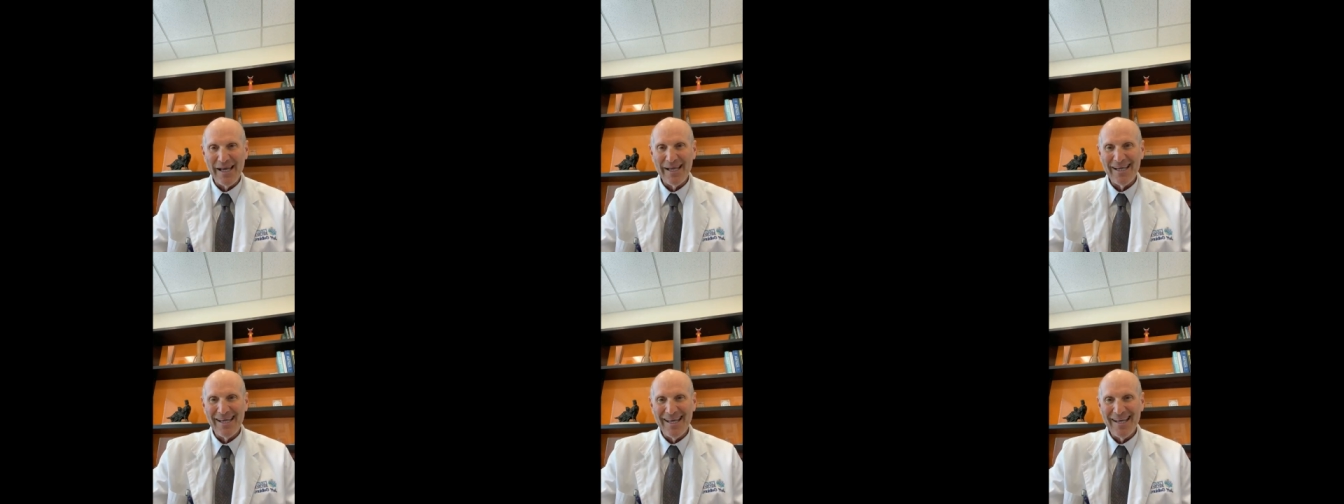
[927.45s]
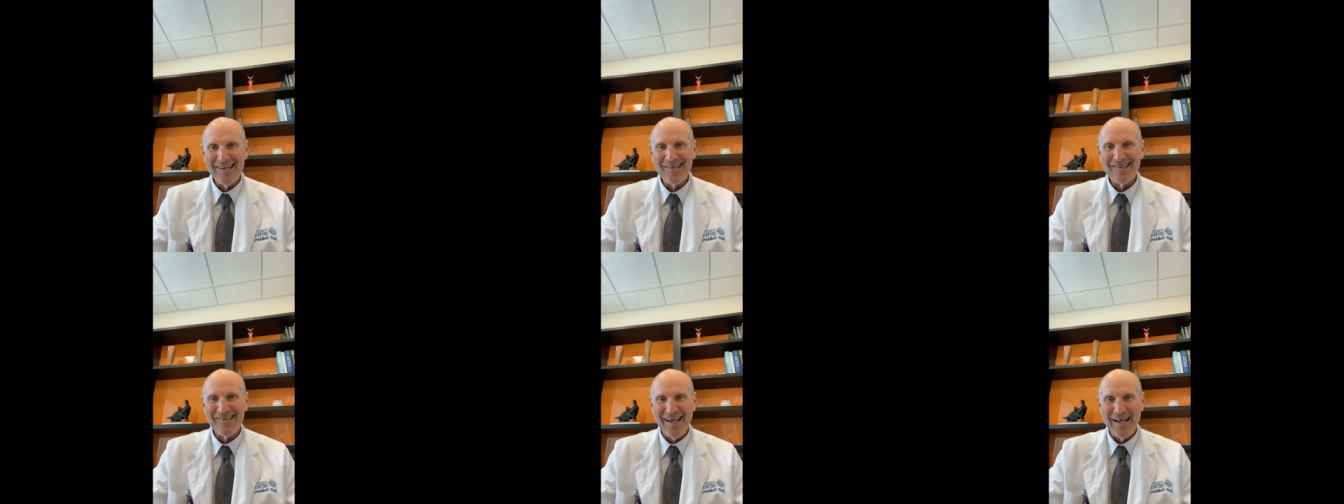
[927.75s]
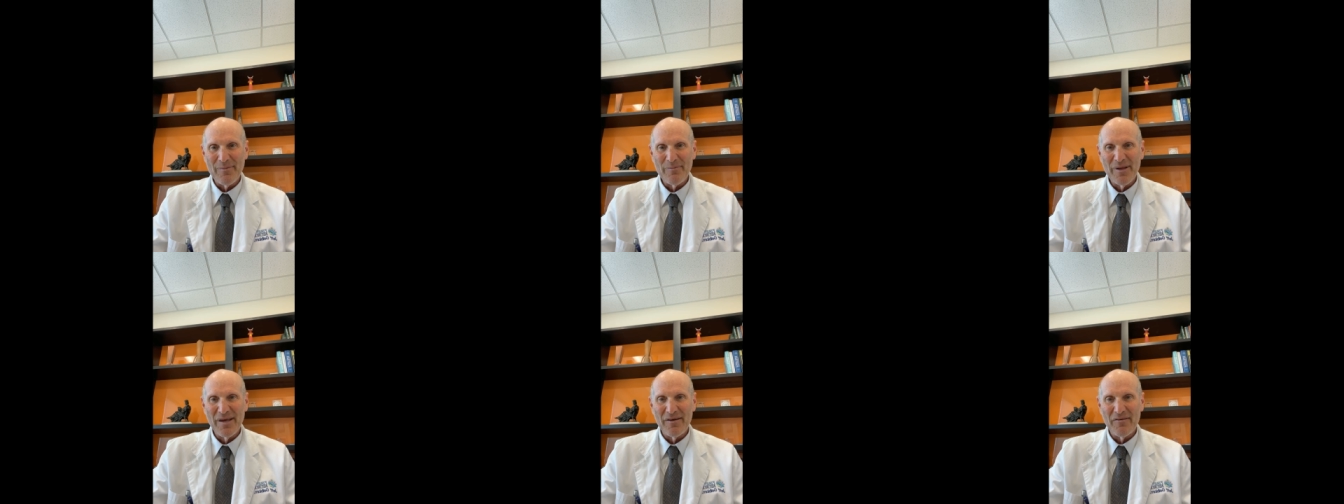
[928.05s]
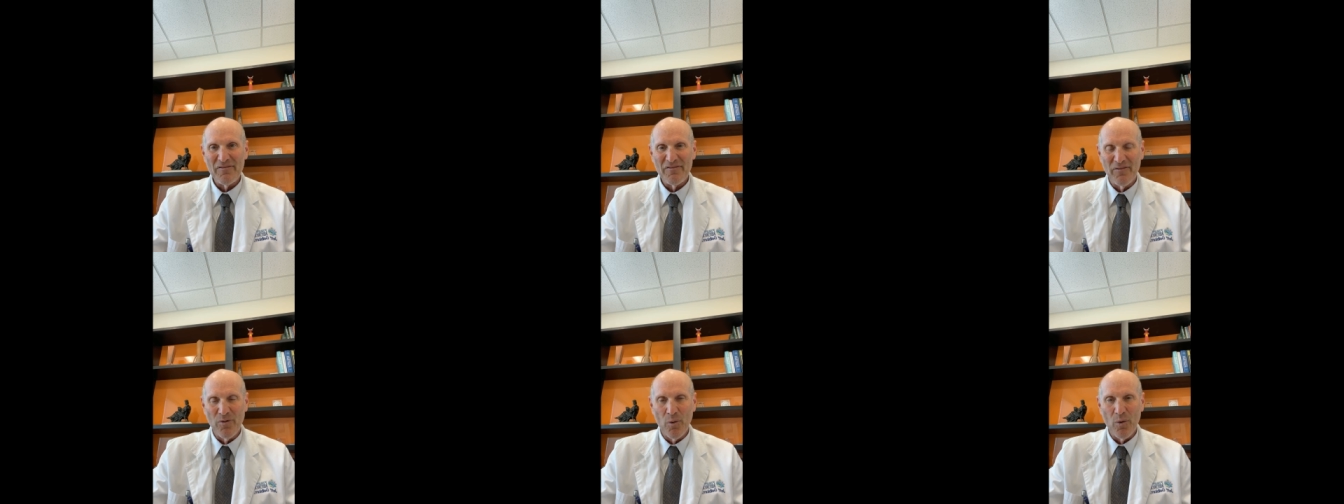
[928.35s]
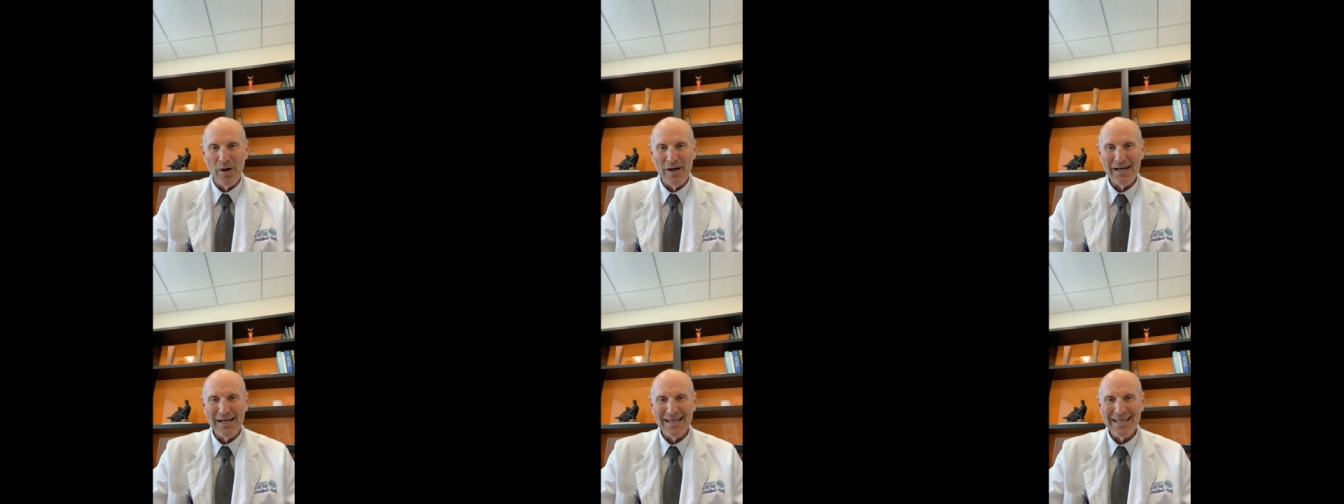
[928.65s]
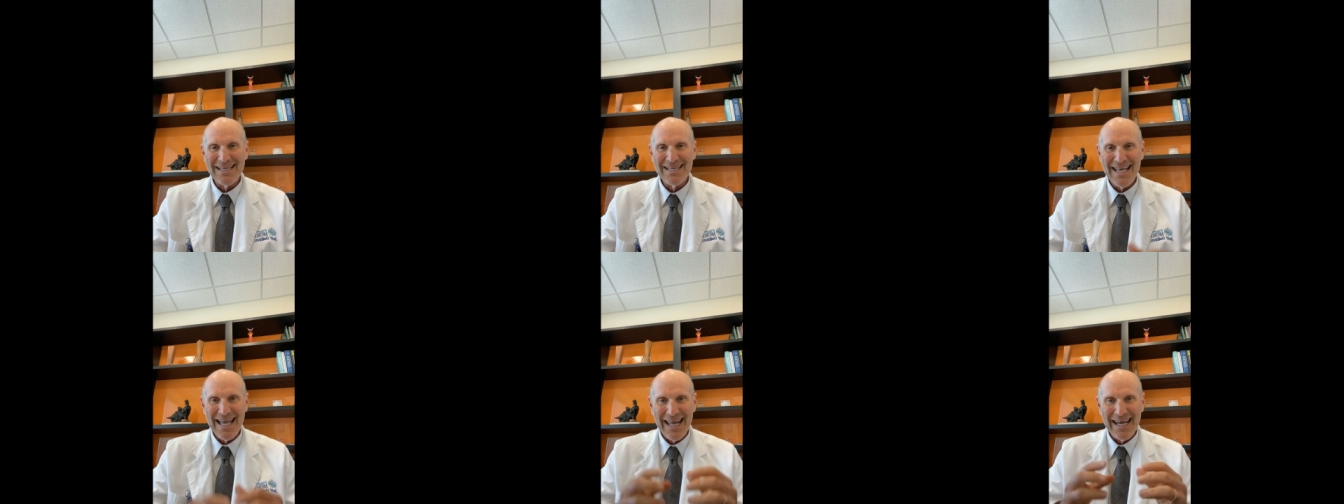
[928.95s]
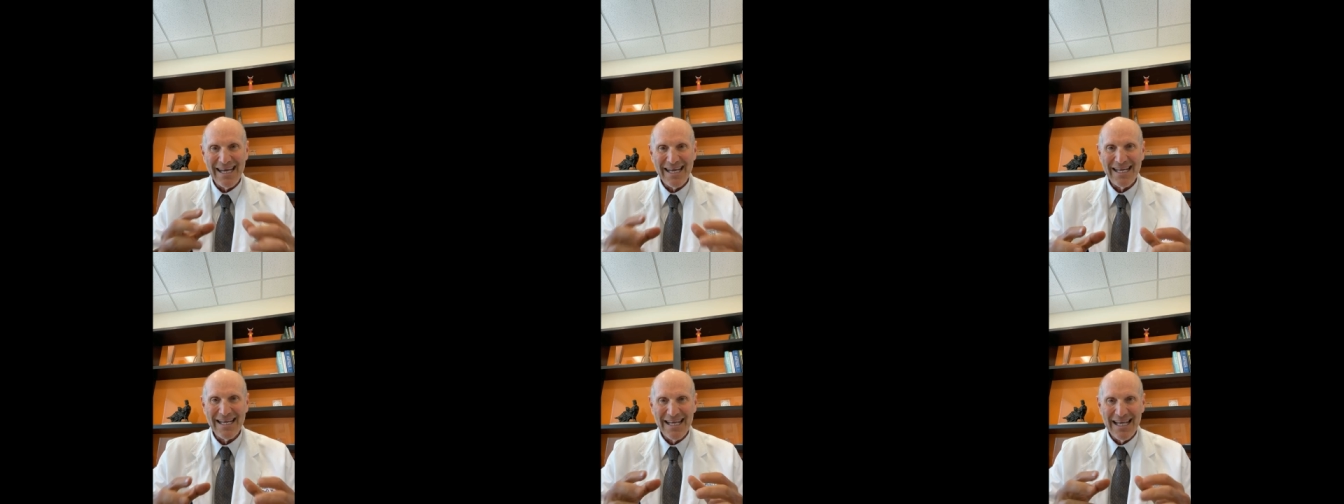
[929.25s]
my excitement for
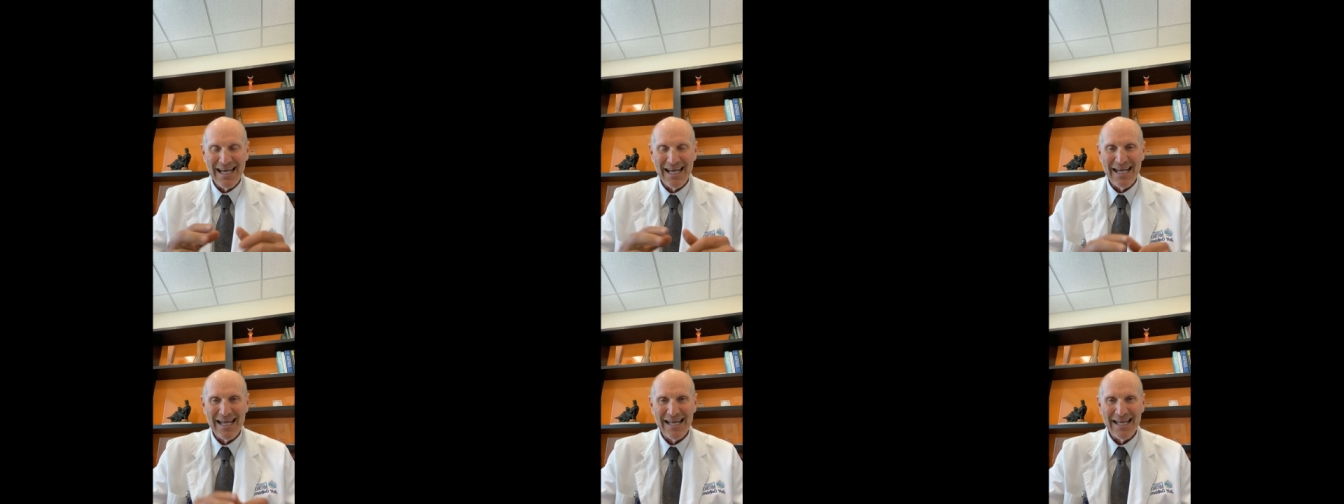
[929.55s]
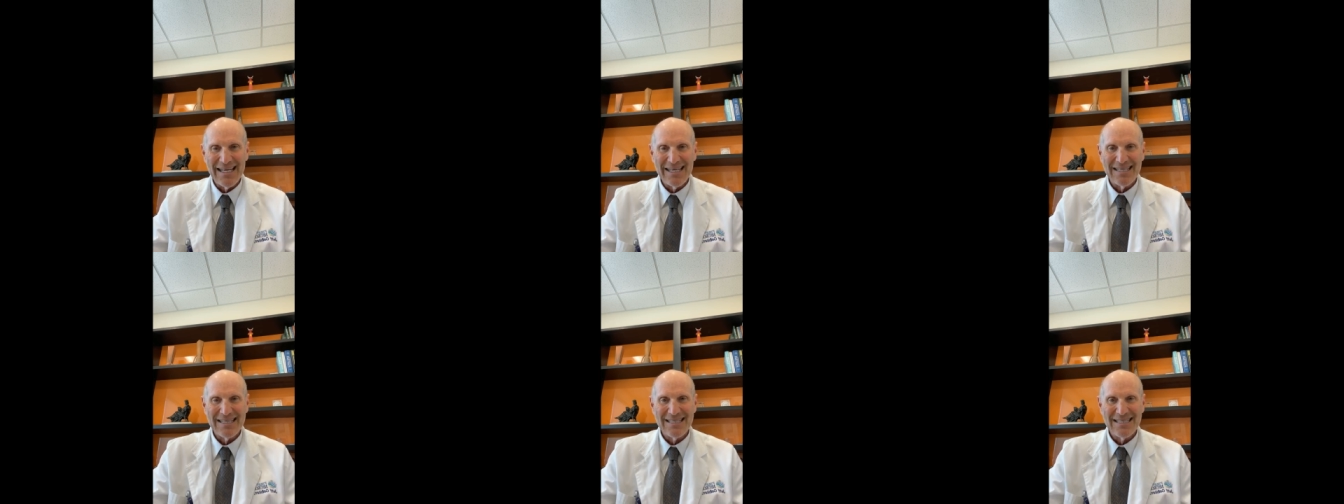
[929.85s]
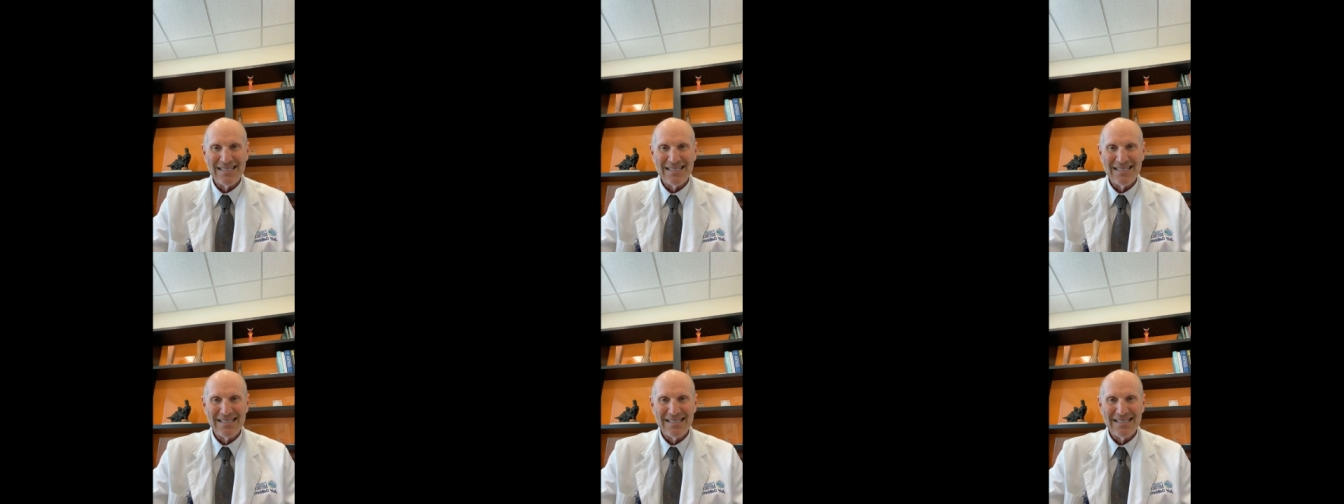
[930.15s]
getting uh,